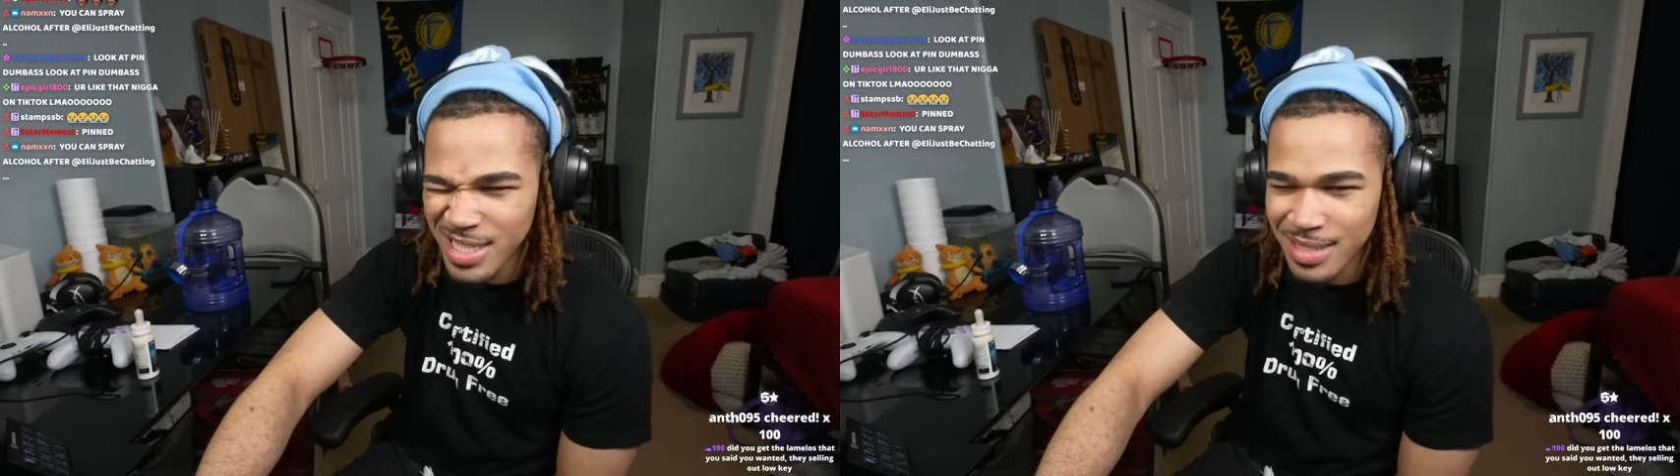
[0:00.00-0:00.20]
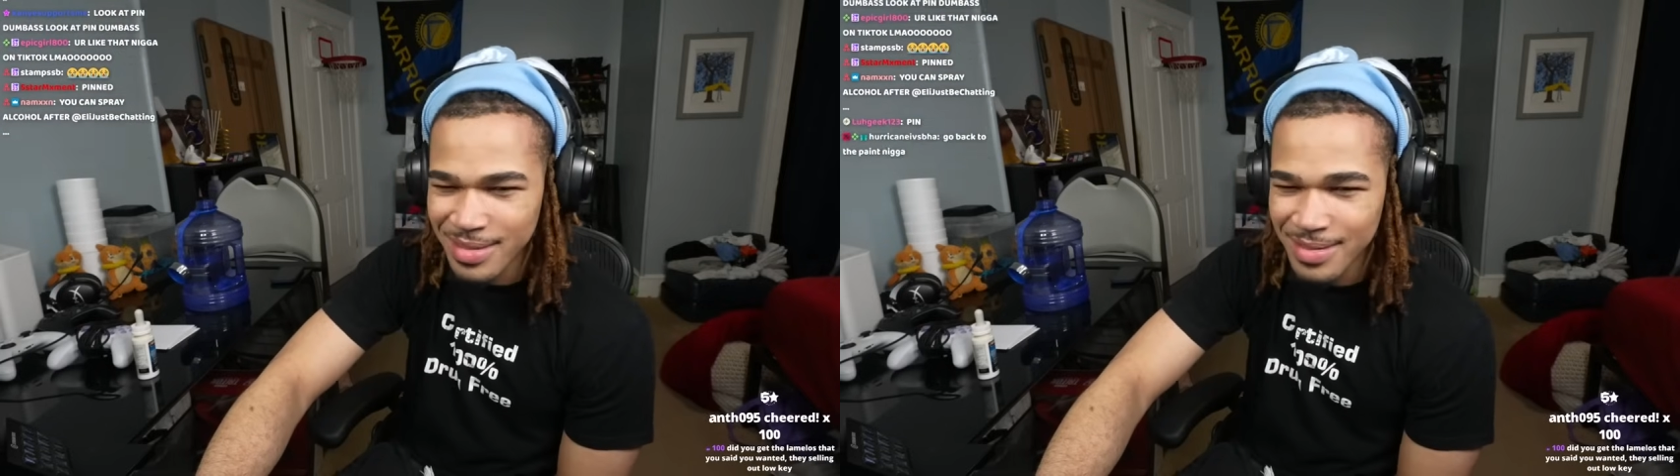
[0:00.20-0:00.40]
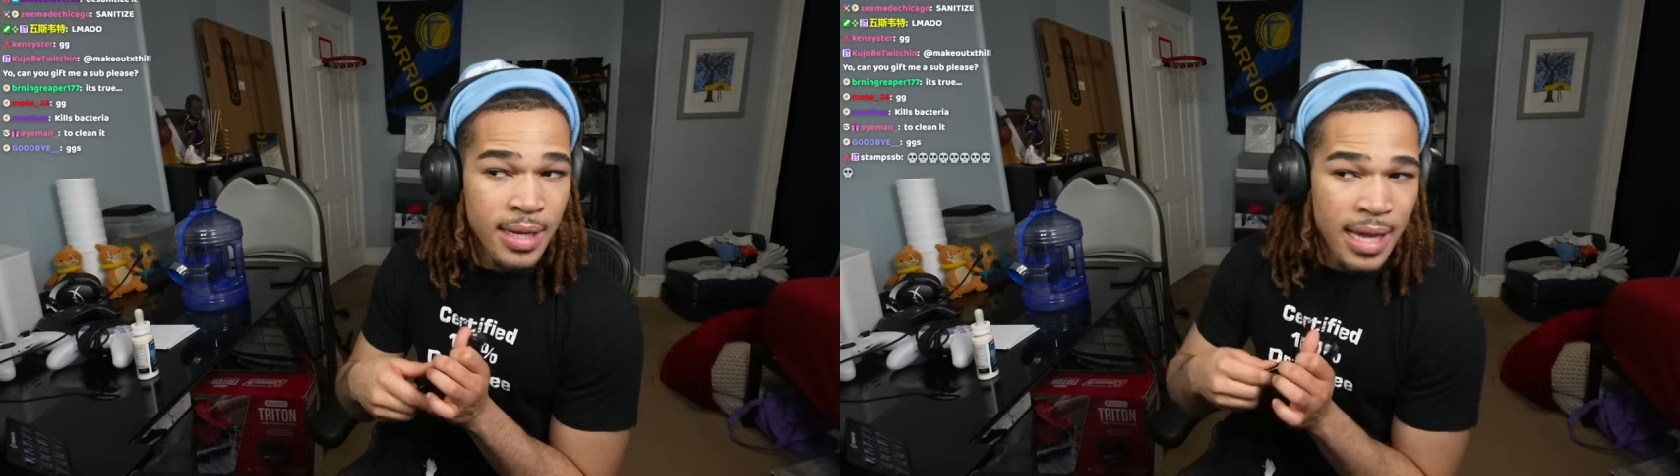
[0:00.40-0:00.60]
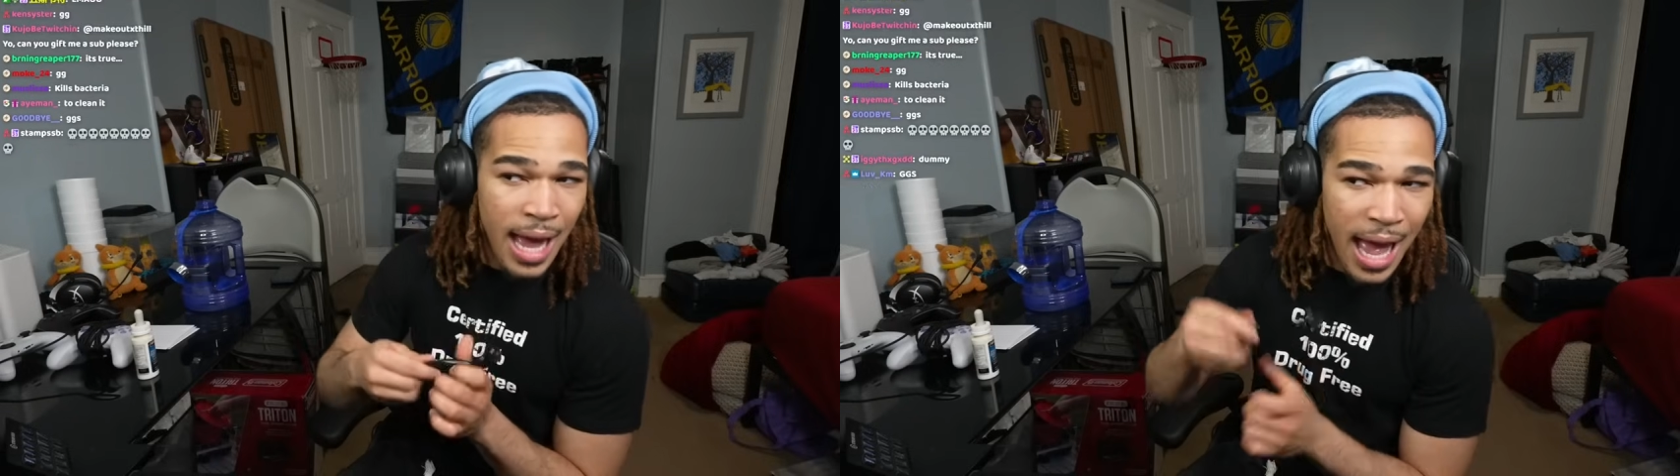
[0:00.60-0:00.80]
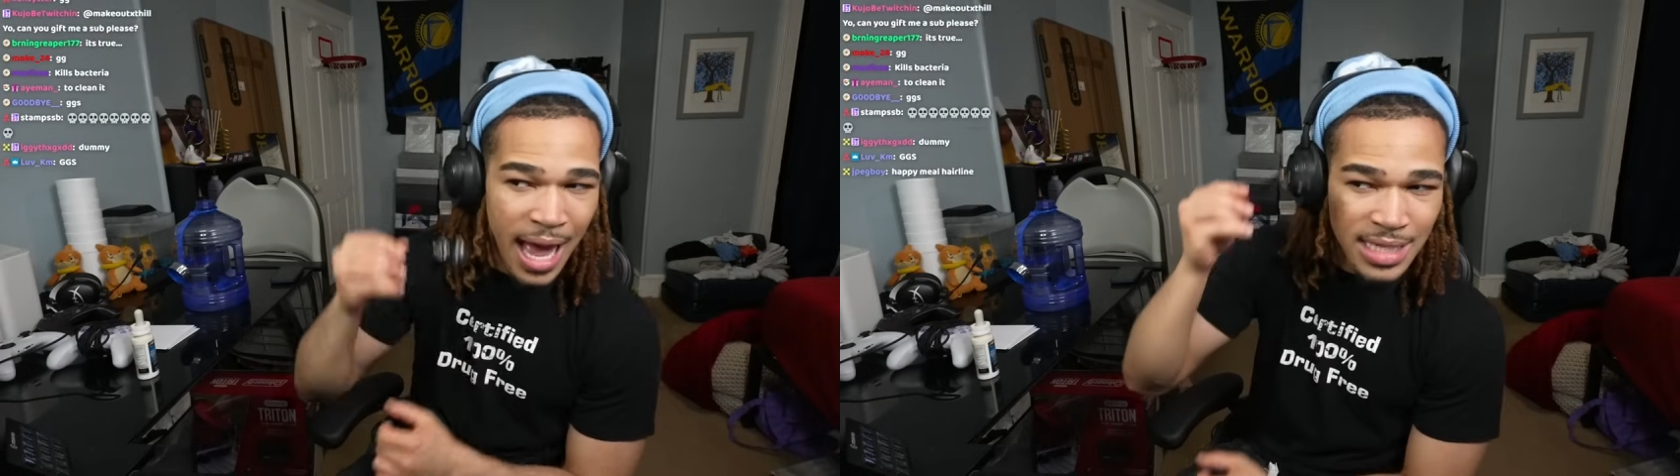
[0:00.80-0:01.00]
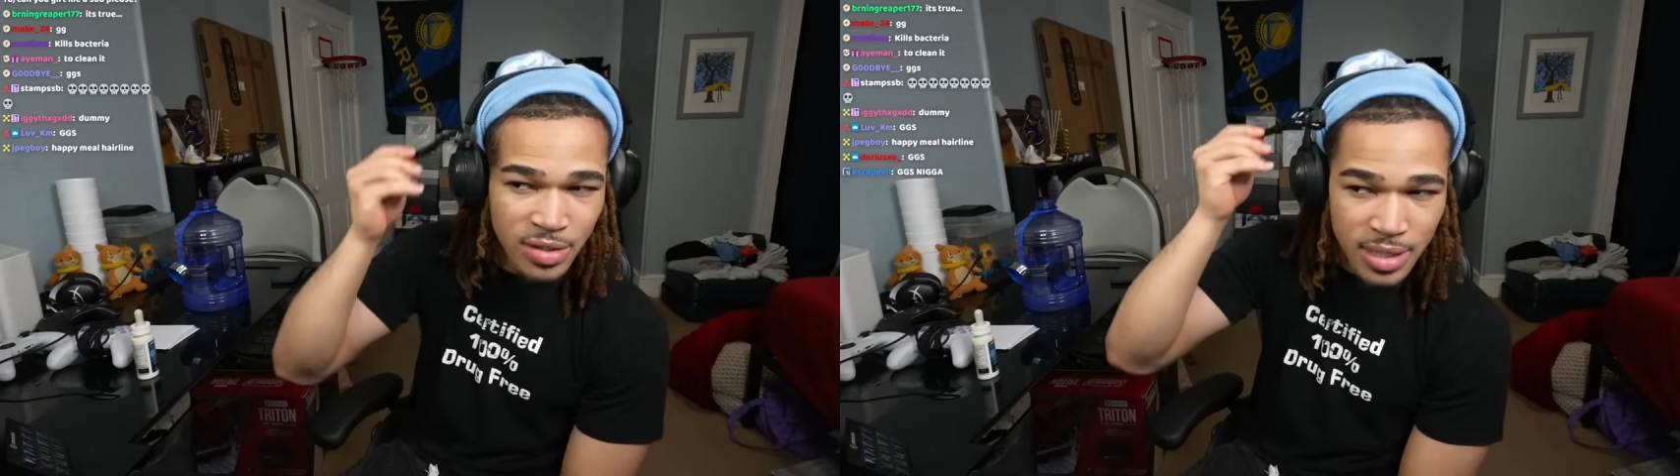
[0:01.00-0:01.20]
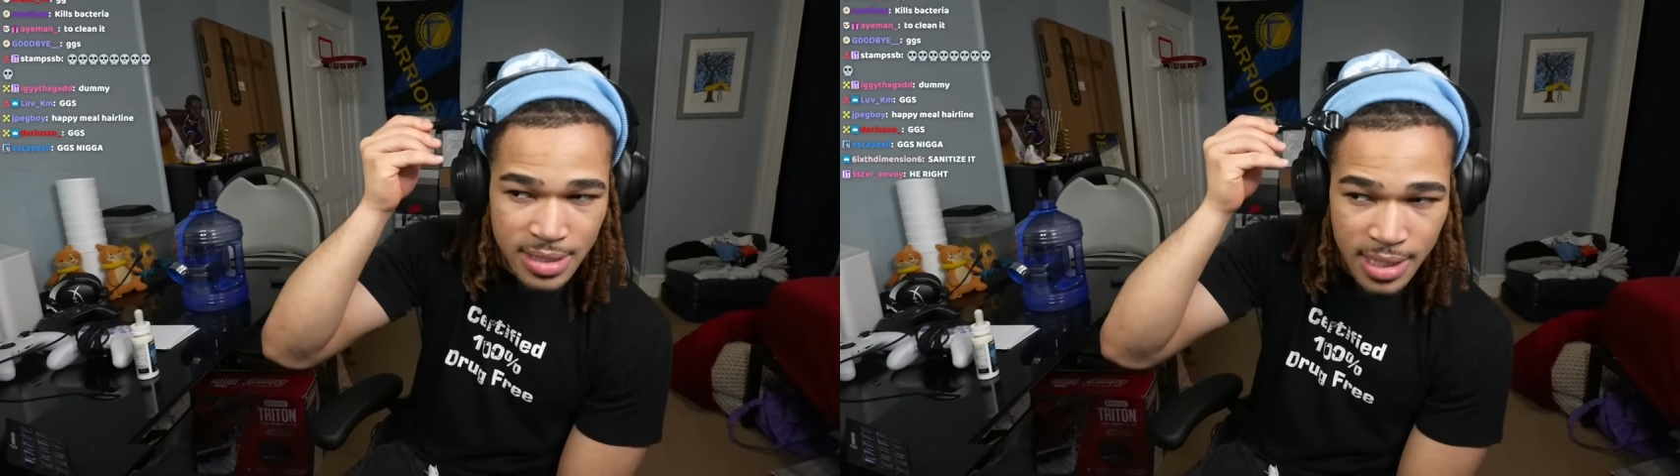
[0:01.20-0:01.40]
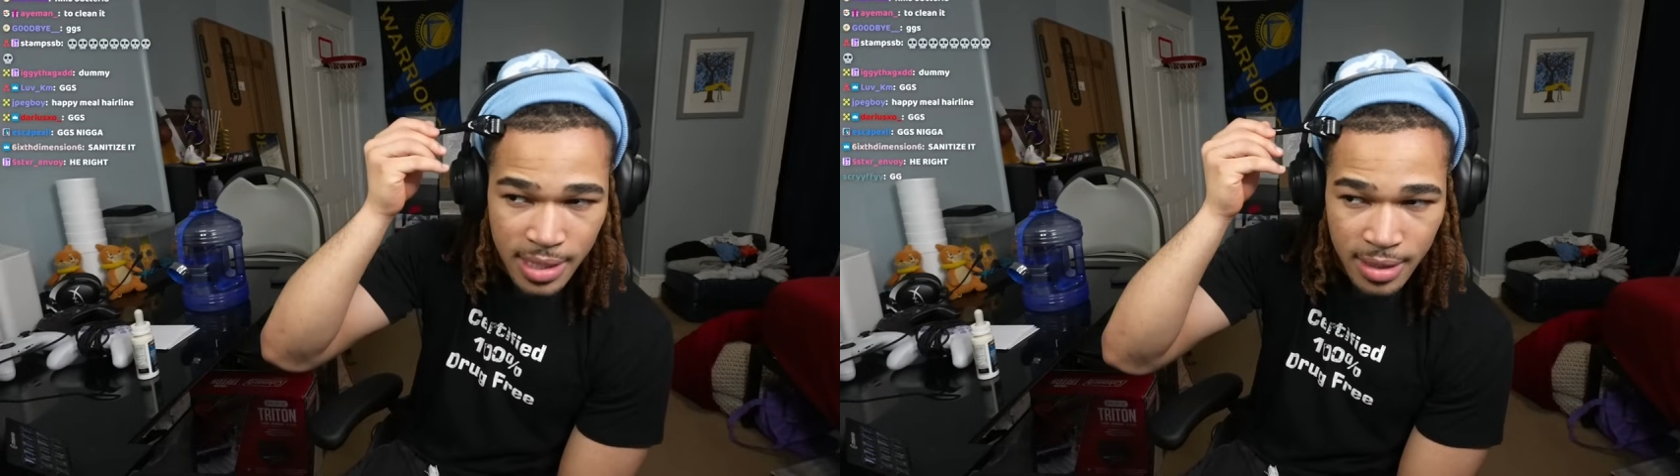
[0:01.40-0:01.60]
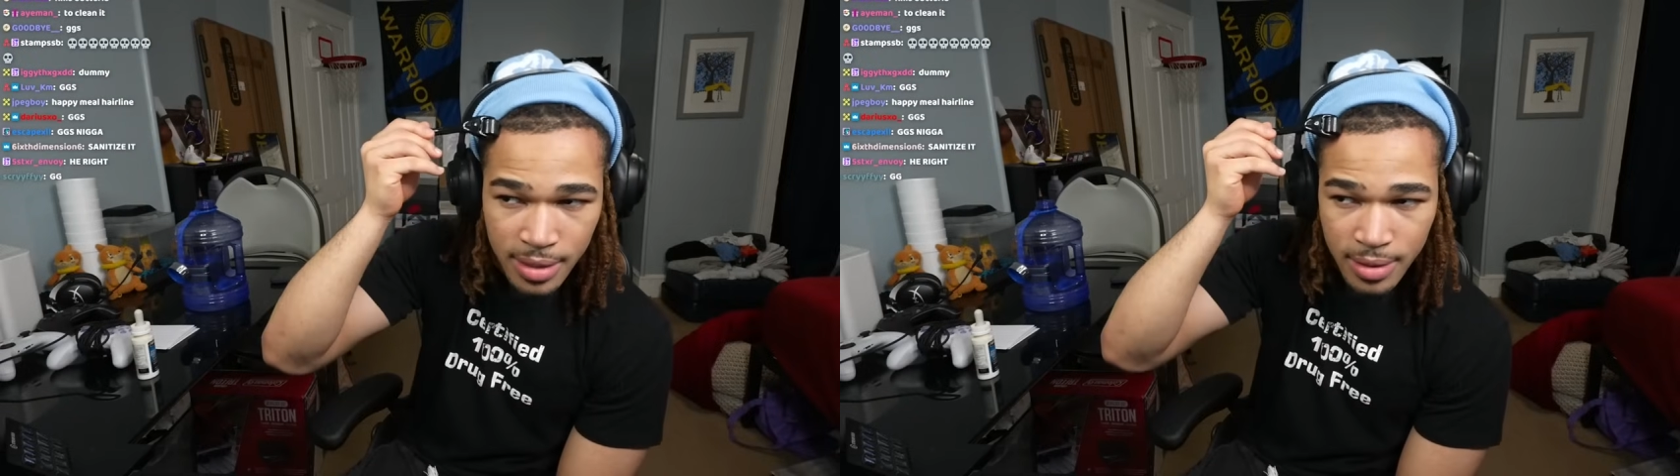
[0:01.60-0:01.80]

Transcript: did you get? The as you can see,